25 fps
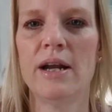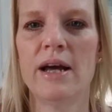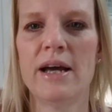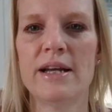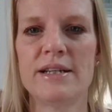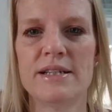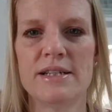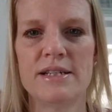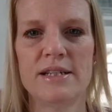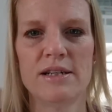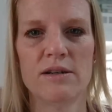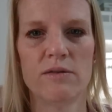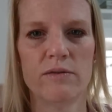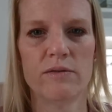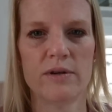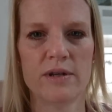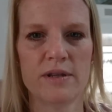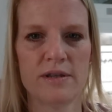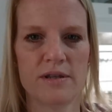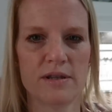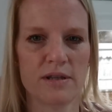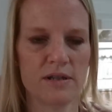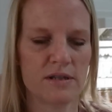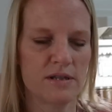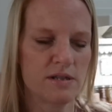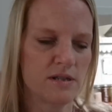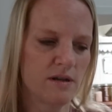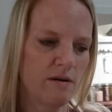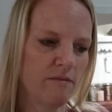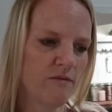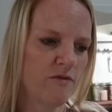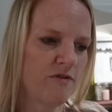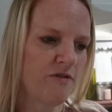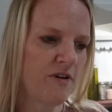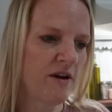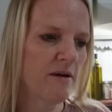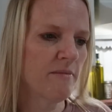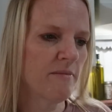I had to deal with
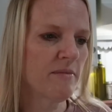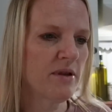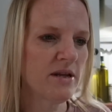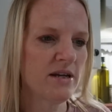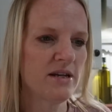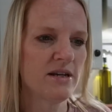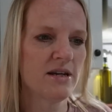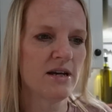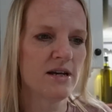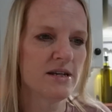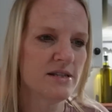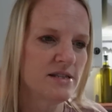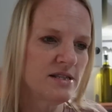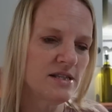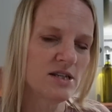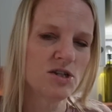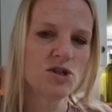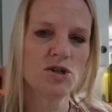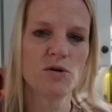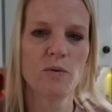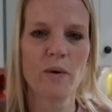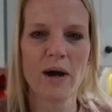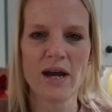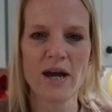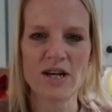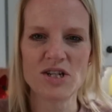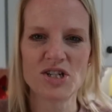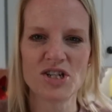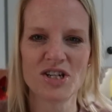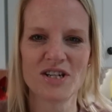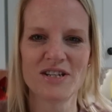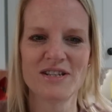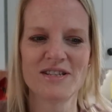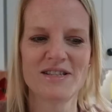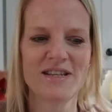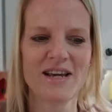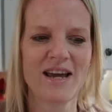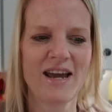some family situations.